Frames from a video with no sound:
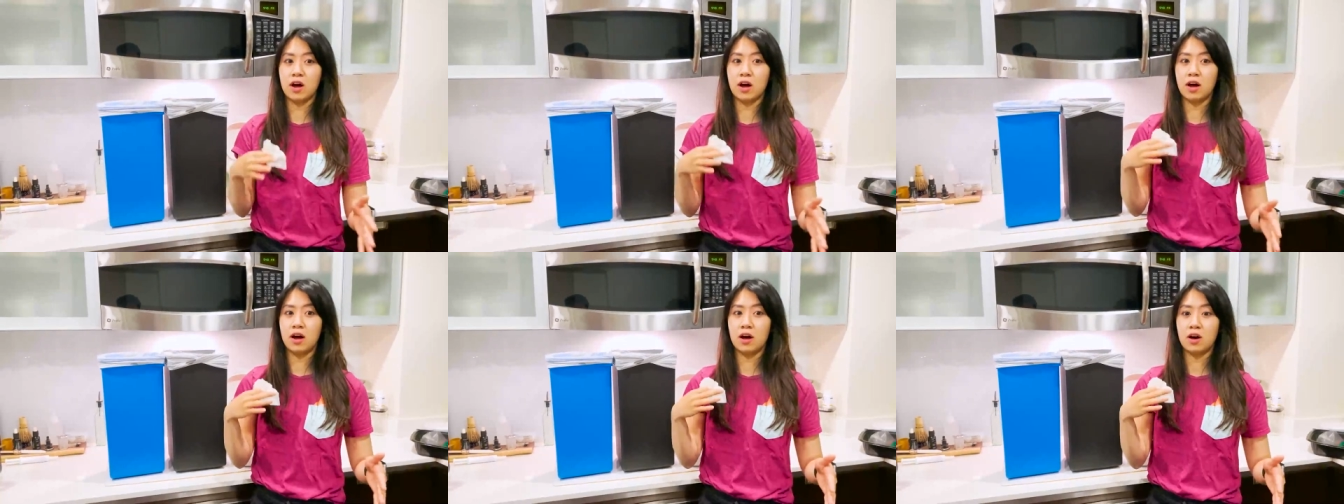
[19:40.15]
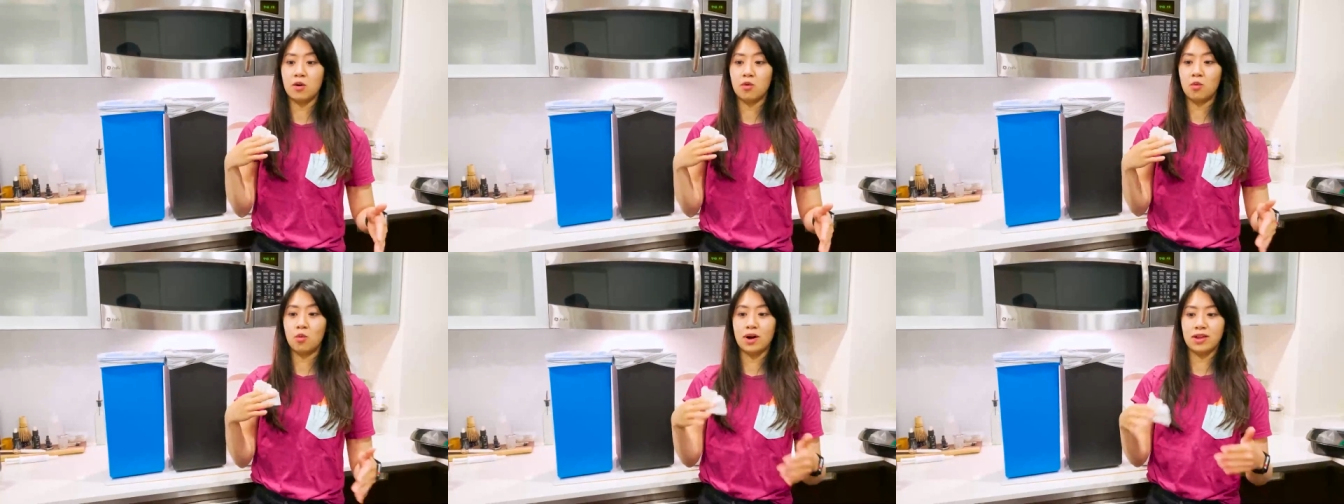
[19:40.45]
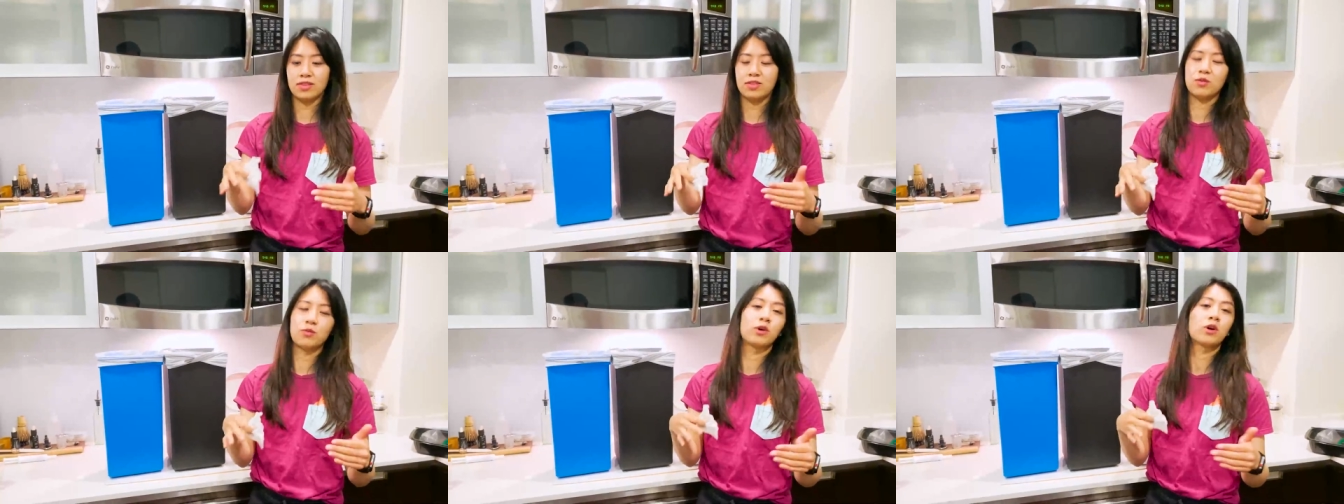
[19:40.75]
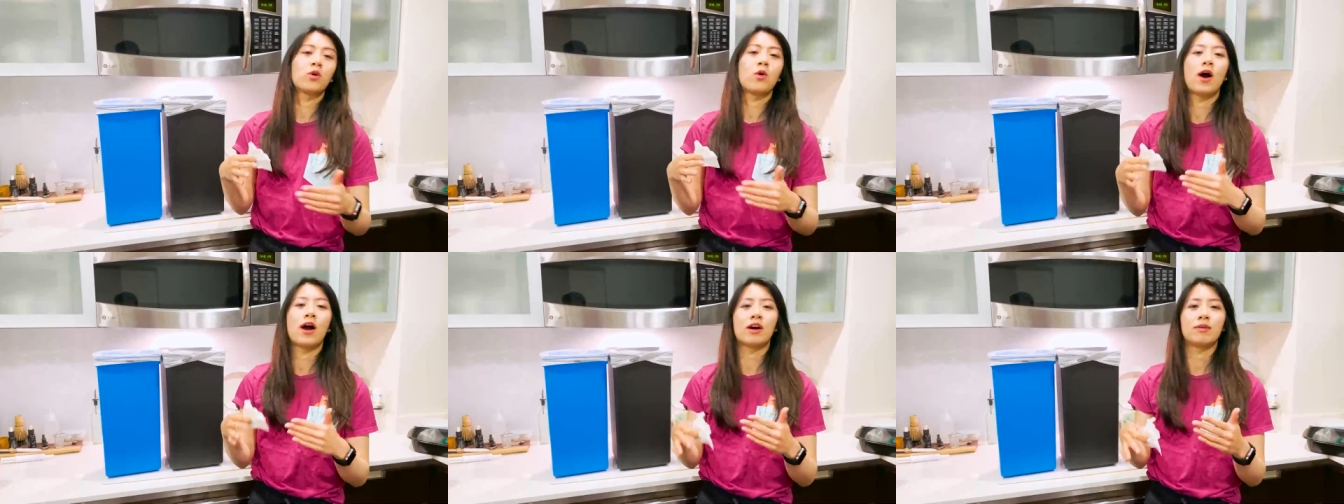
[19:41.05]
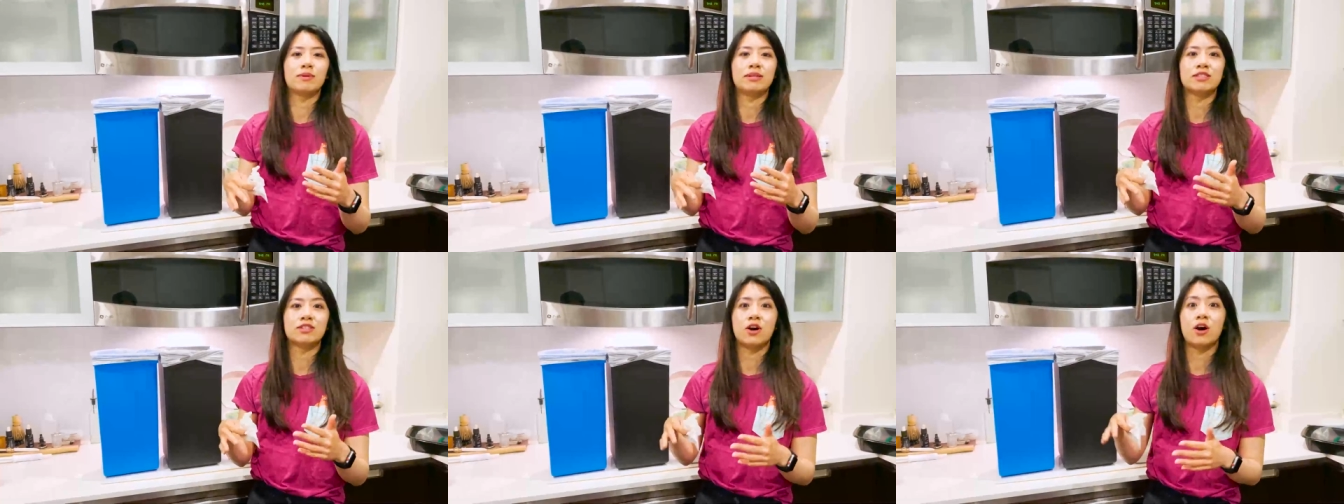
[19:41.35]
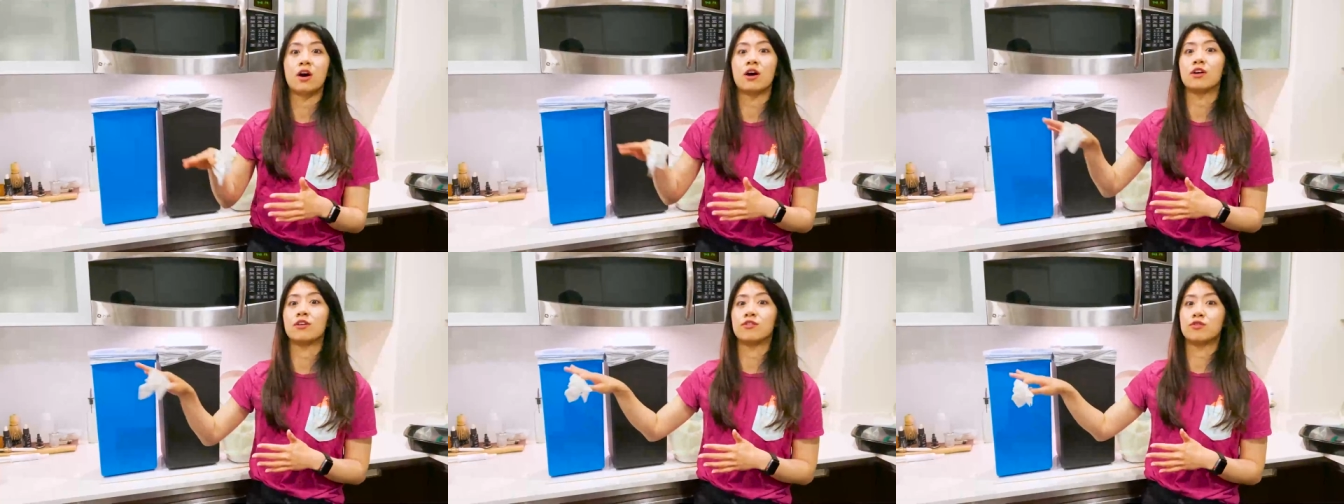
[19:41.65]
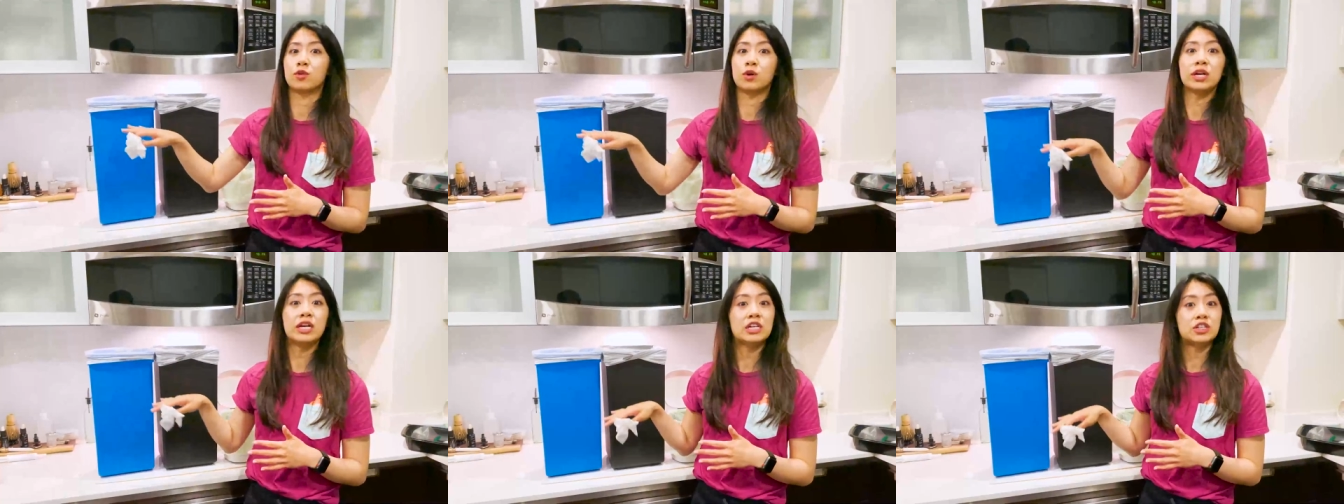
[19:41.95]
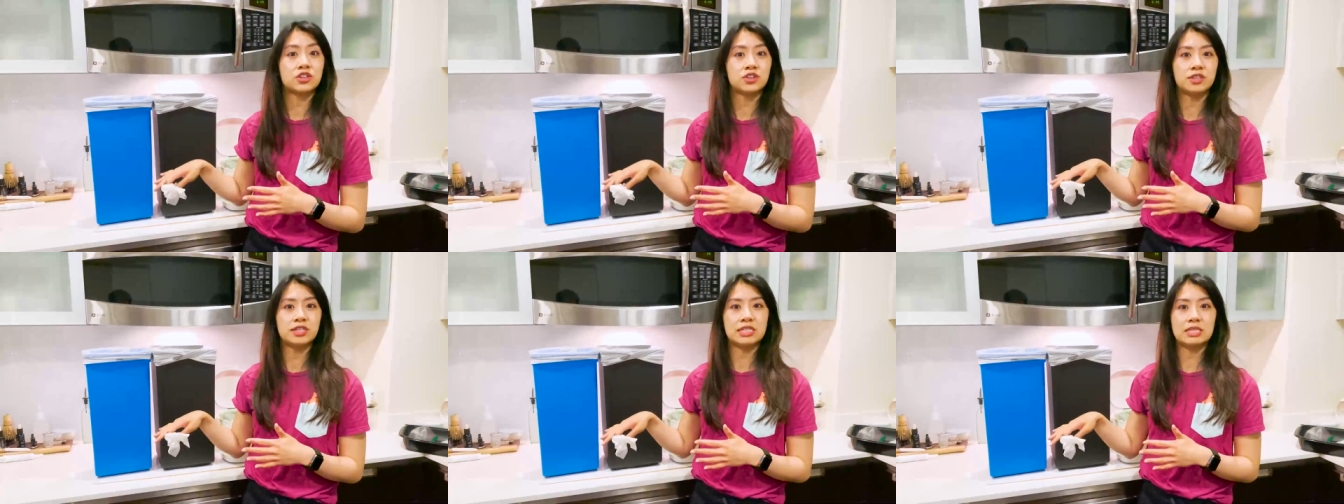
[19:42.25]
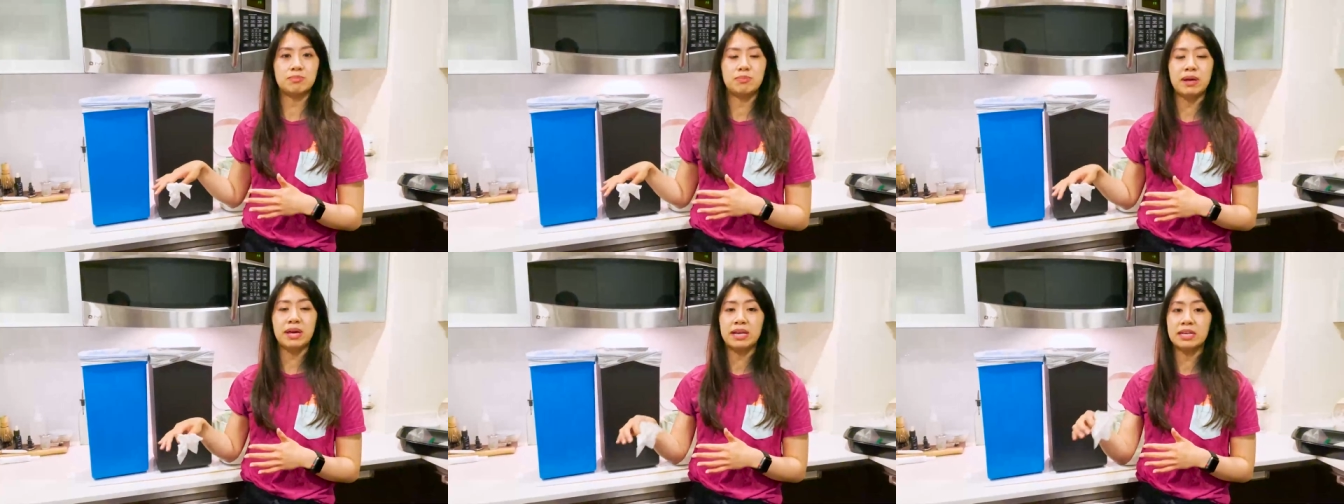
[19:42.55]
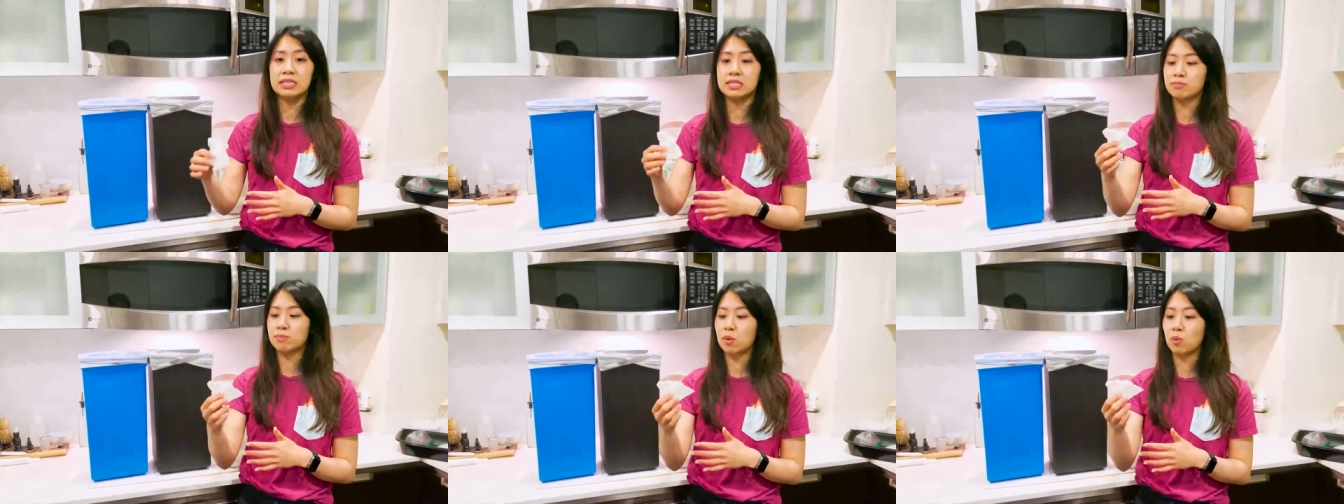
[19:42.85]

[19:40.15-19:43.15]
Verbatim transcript: uh, what the requirements are for each of these bins.